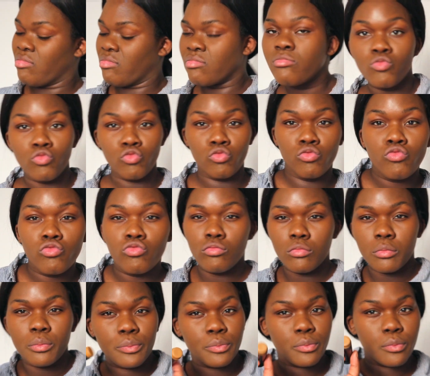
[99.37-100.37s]
Okay.
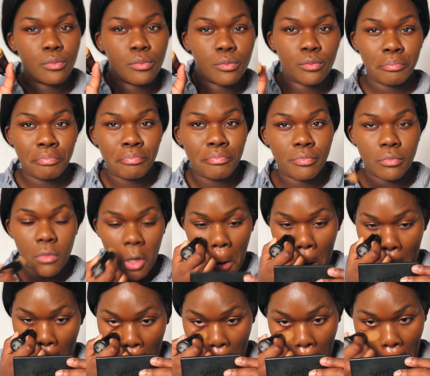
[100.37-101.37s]
All right.
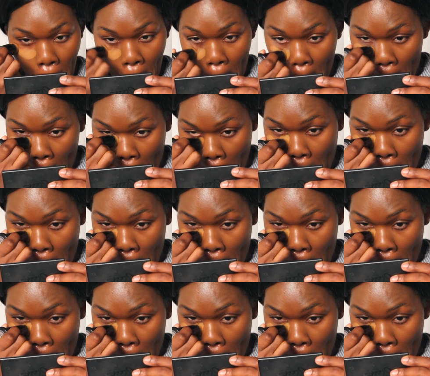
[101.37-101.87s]
So that